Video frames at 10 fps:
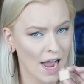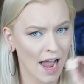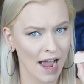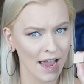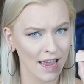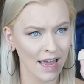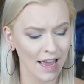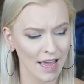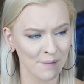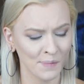
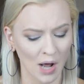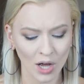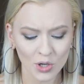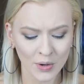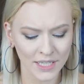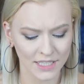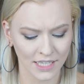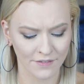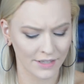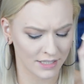I am not going to
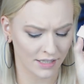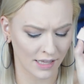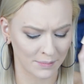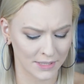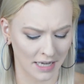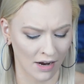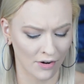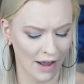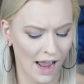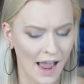give this a thumbs
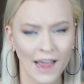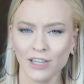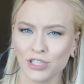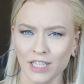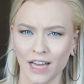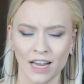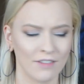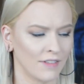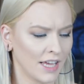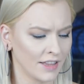down. I actually kind
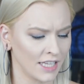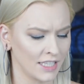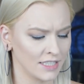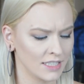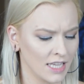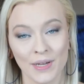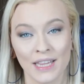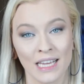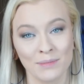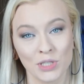of like this. I
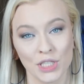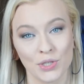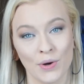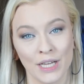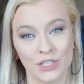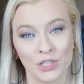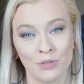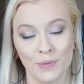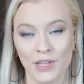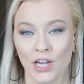think I'm just going to
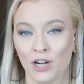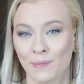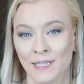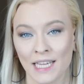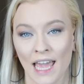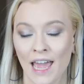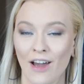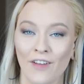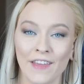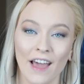put the Urban Decay
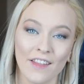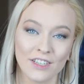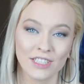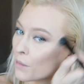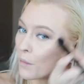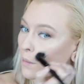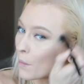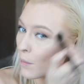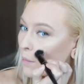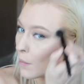on the other side as
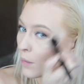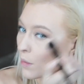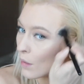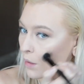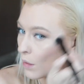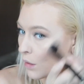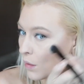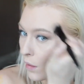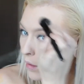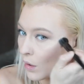well and then top it
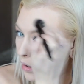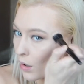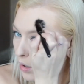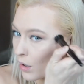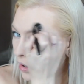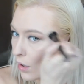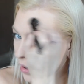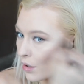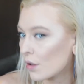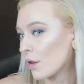off with the Makeup
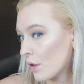Revolution.